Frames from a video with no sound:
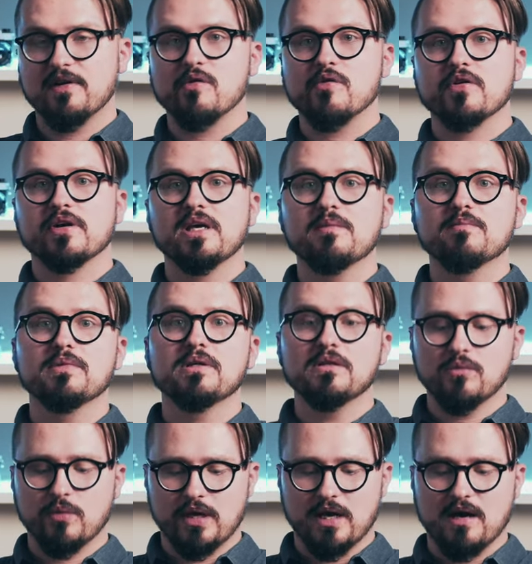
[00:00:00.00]
our
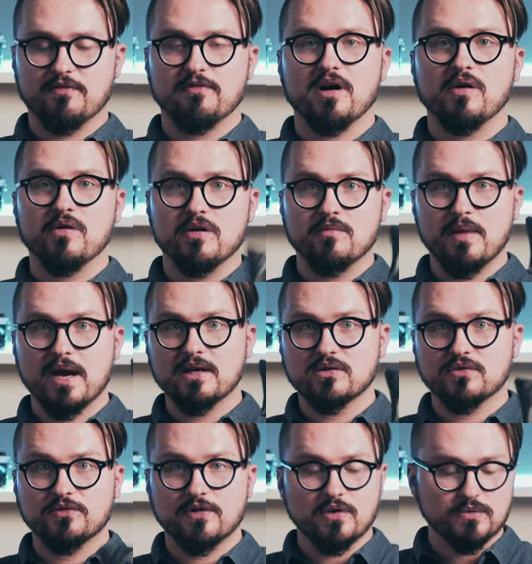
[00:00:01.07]
gimbal, we have our
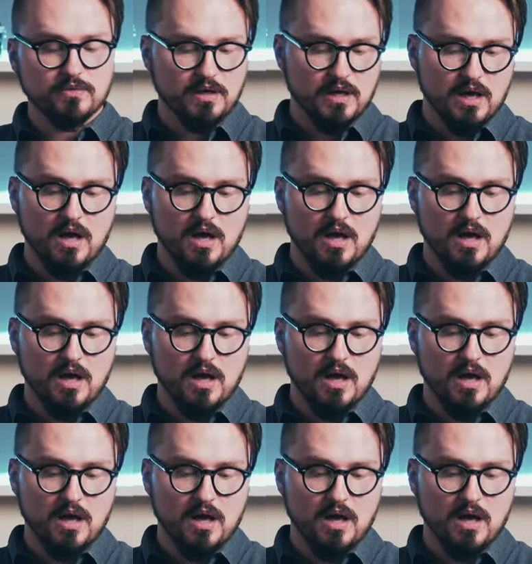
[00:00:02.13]
microphone.